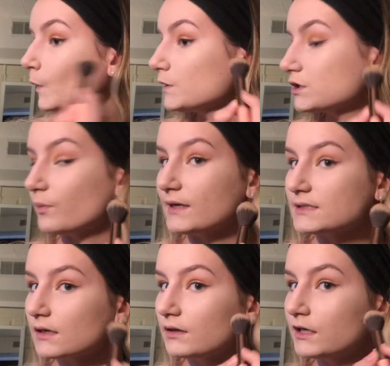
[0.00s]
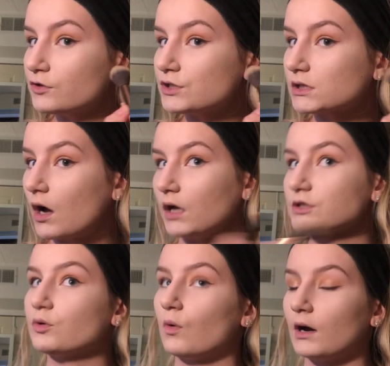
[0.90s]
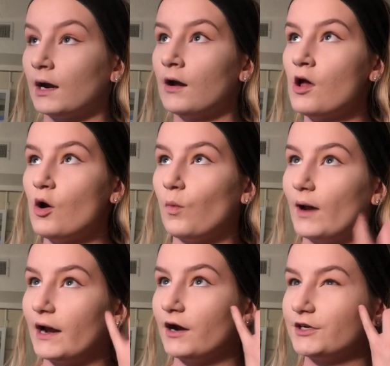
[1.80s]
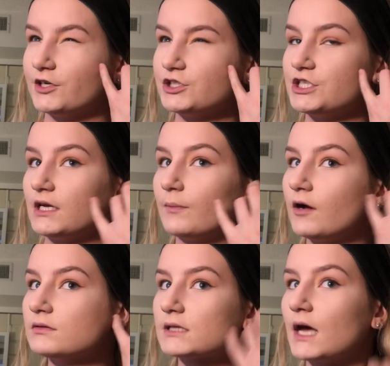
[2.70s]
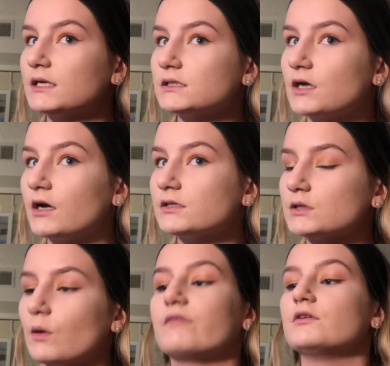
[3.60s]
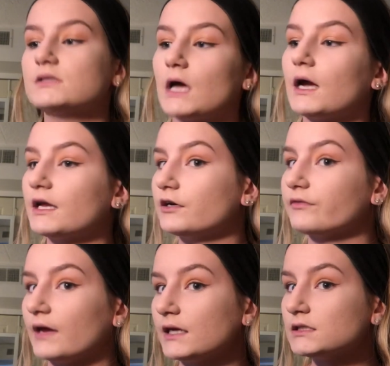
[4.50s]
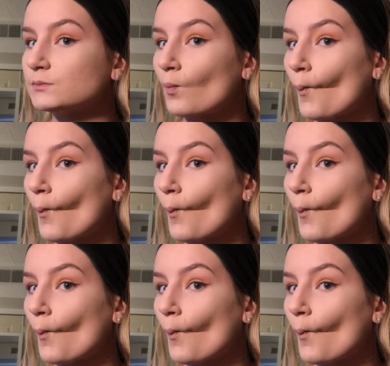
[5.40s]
So basically you just contour where your cheekbones kind of start. So if you suck in your face,